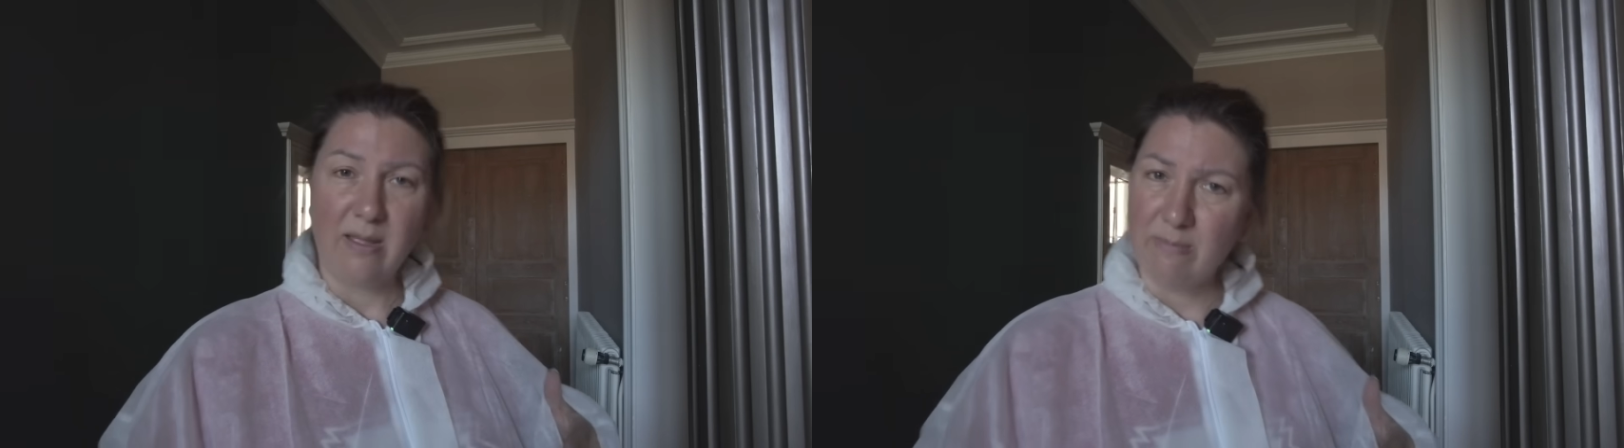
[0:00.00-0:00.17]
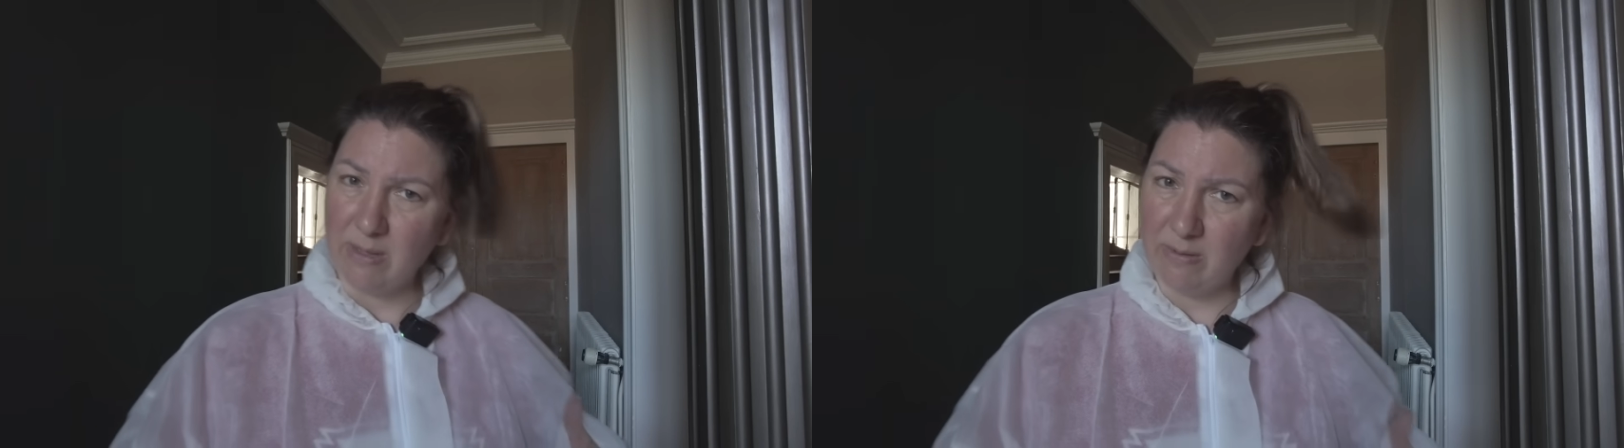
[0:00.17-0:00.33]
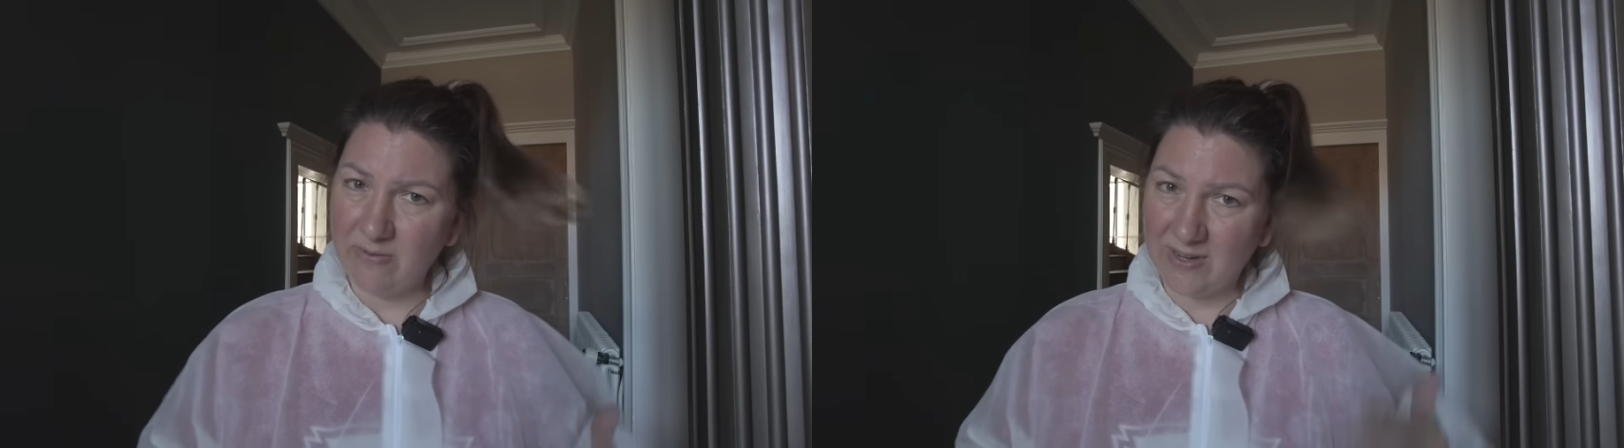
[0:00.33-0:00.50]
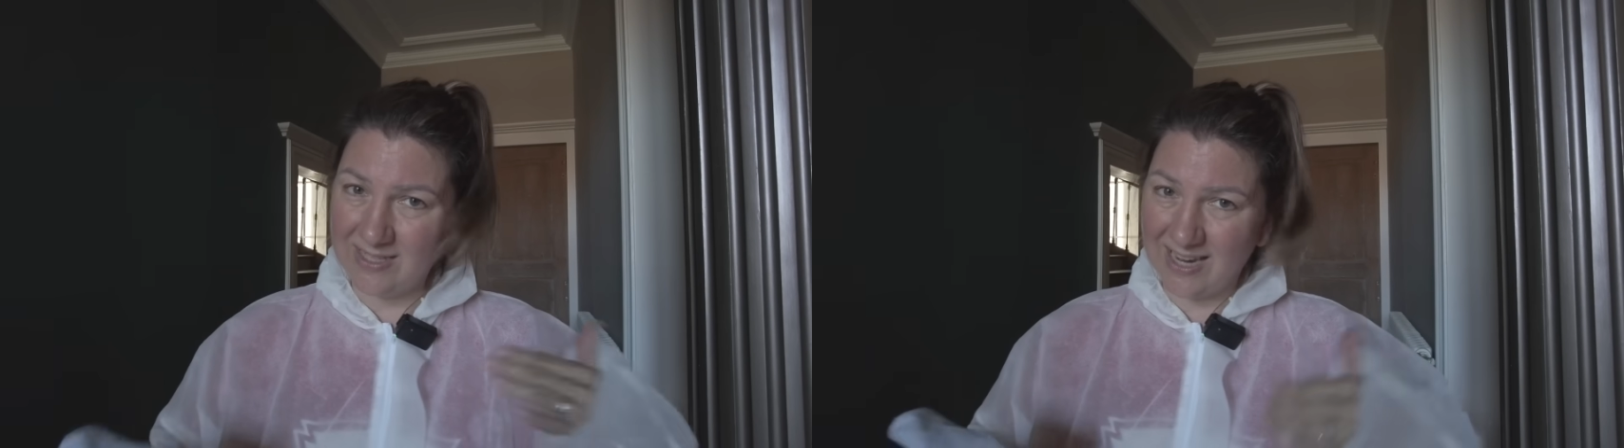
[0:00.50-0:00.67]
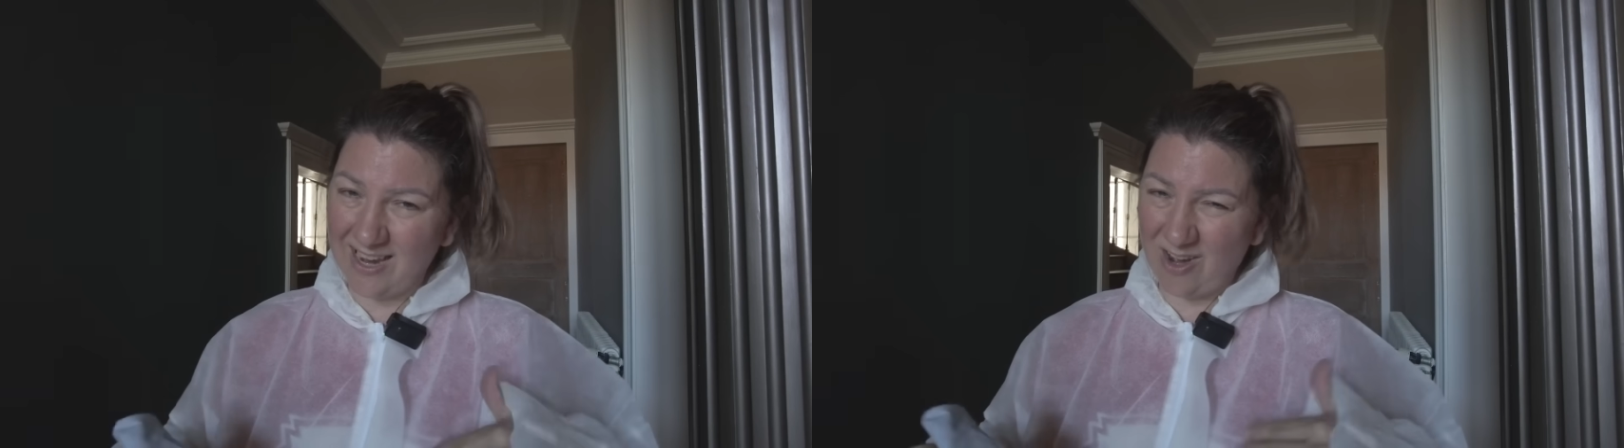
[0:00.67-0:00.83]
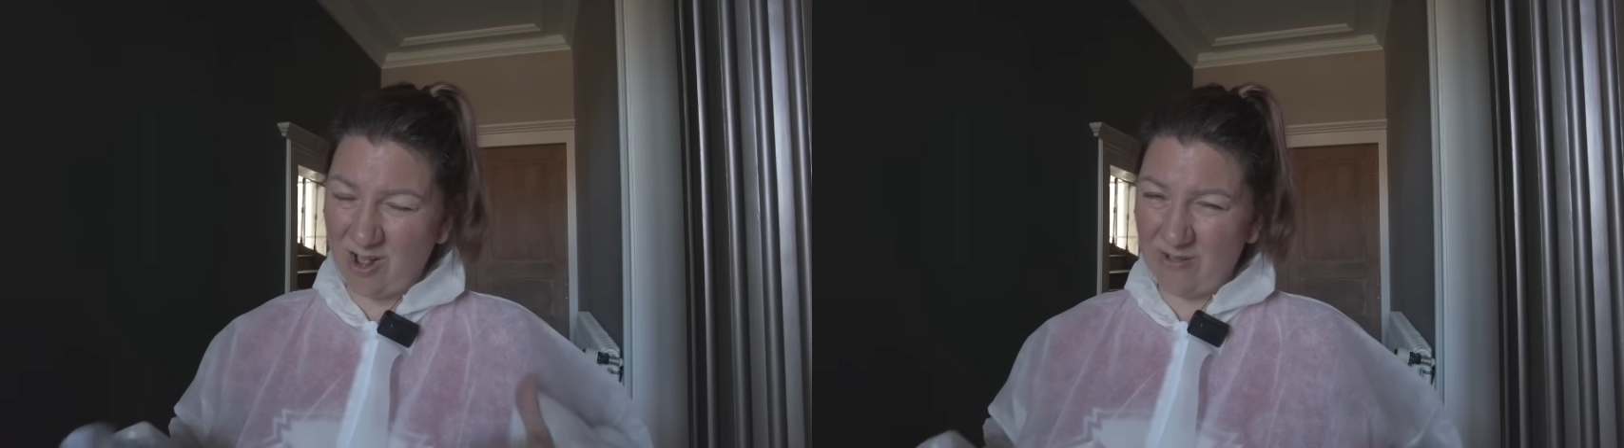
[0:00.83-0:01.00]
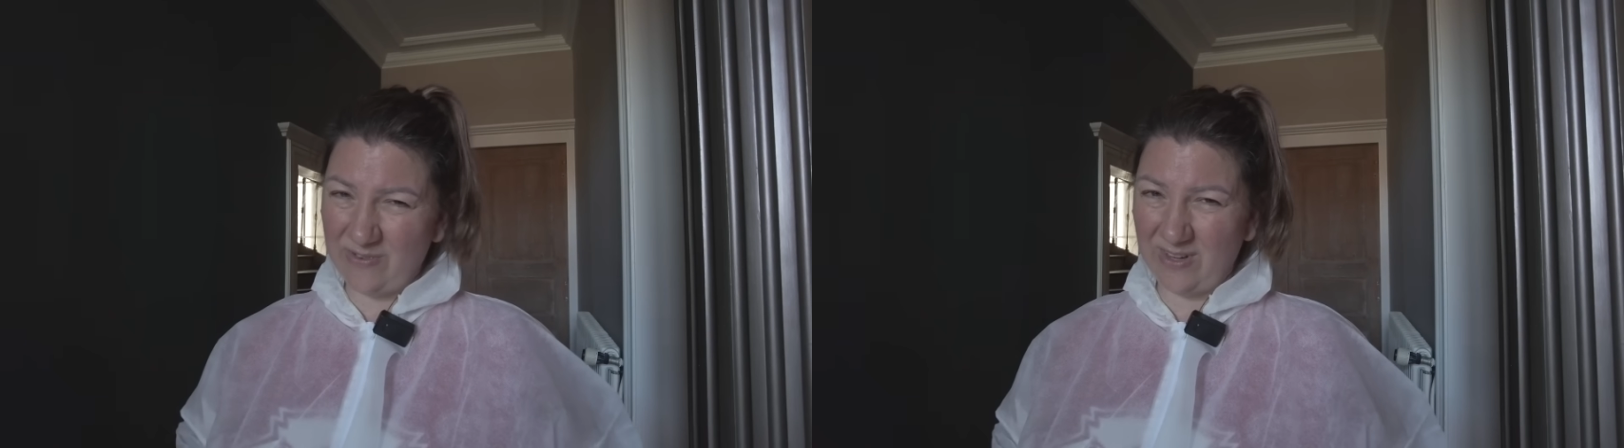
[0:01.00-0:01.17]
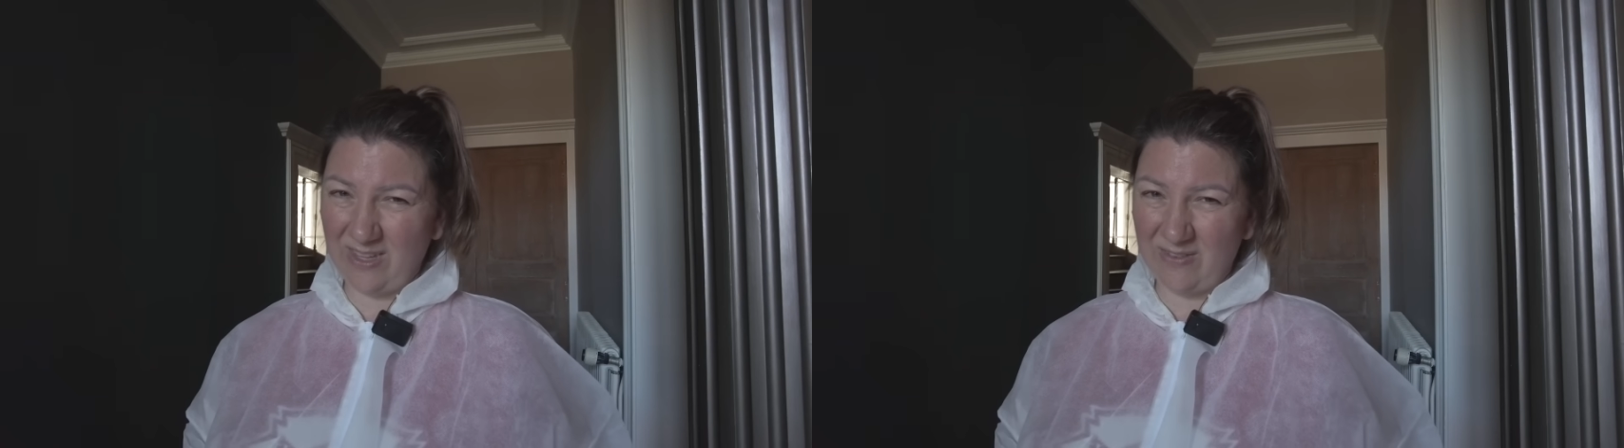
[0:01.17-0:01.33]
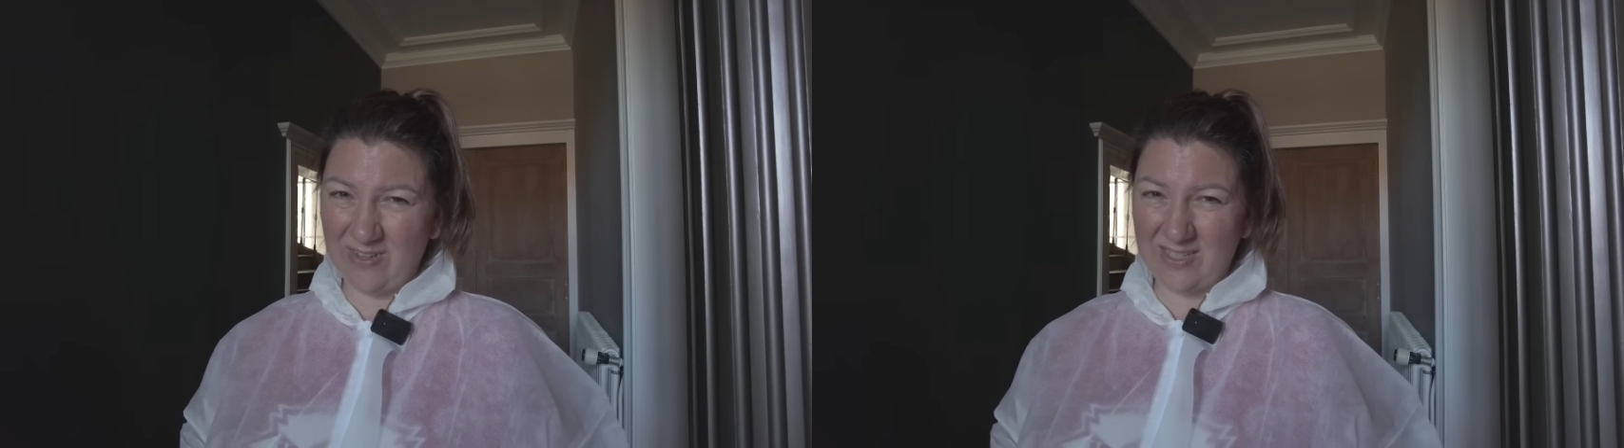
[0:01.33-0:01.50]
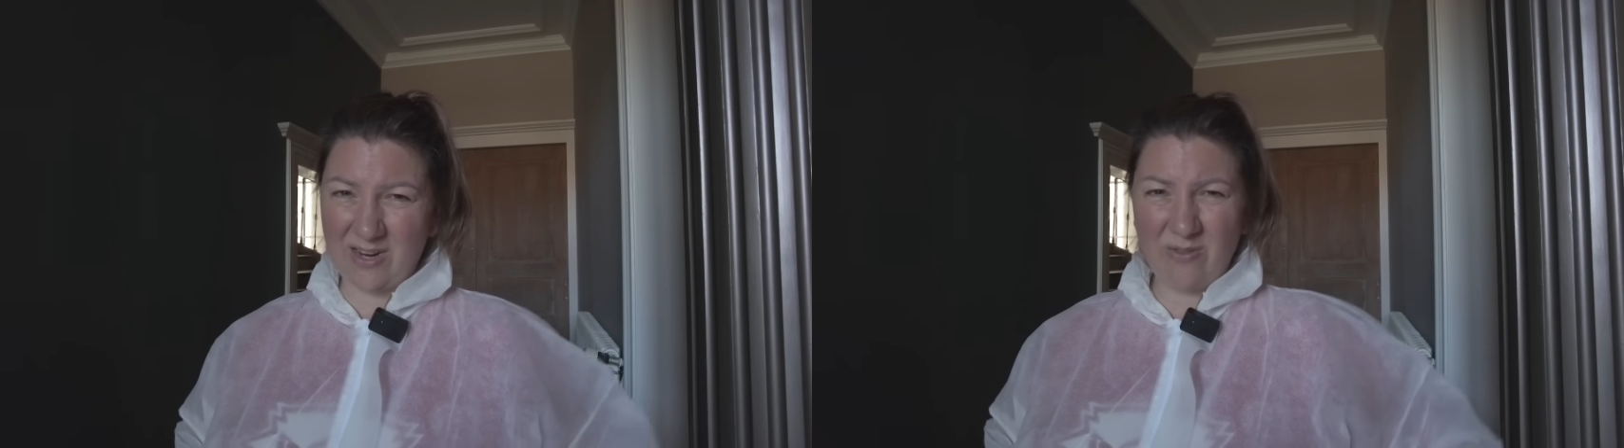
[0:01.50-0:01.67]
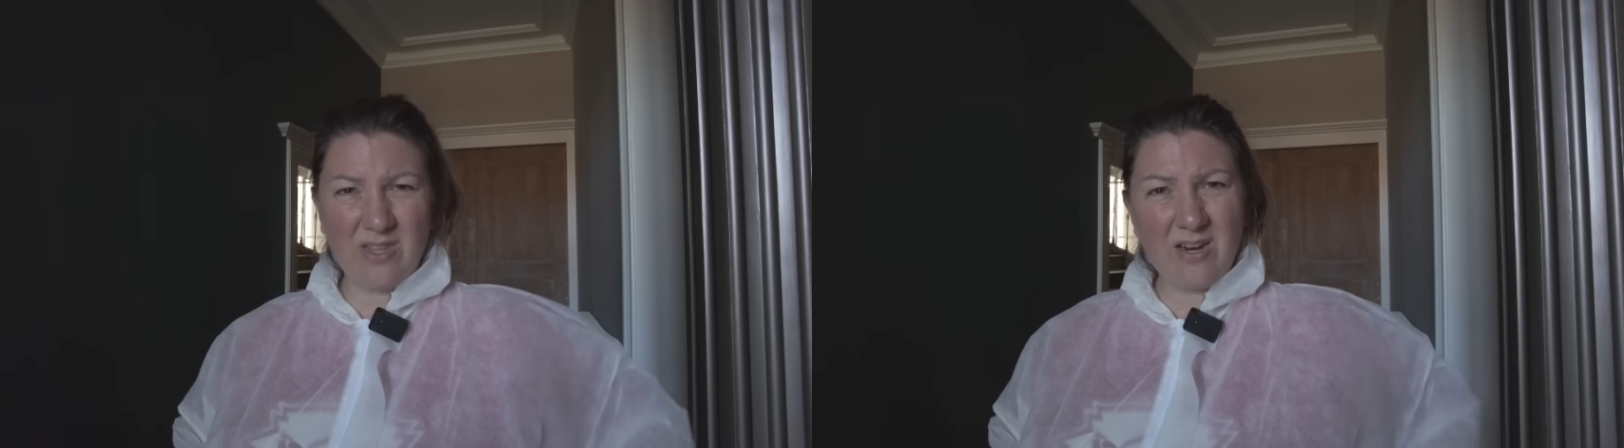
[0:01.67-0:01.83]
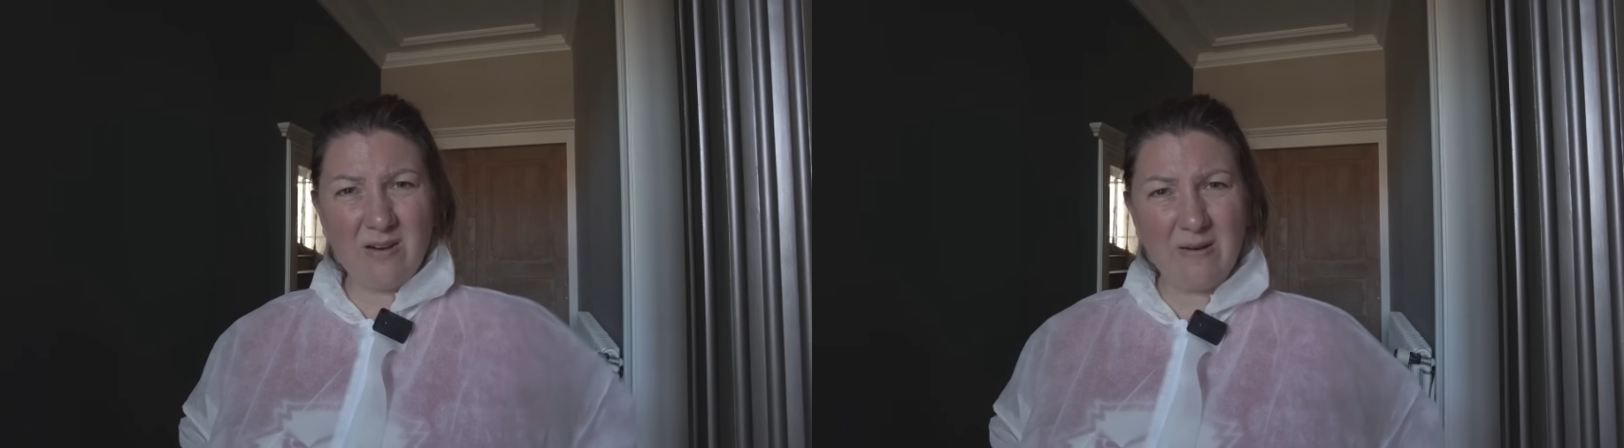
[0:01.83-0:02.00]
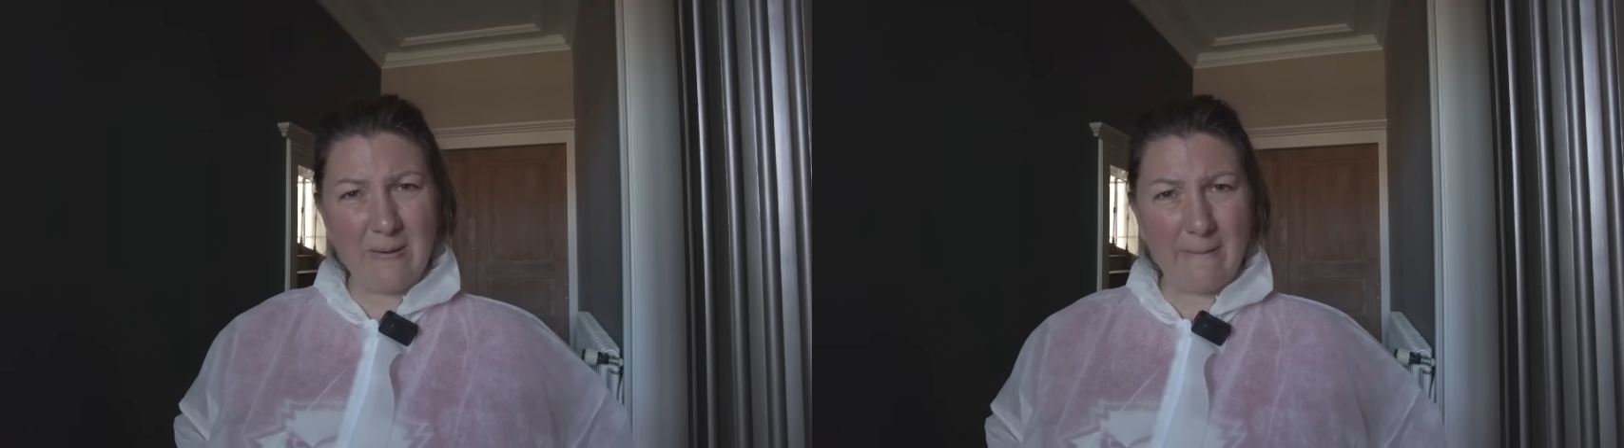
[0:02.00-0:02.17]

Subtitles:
Maybe if I take it off and leave it down there?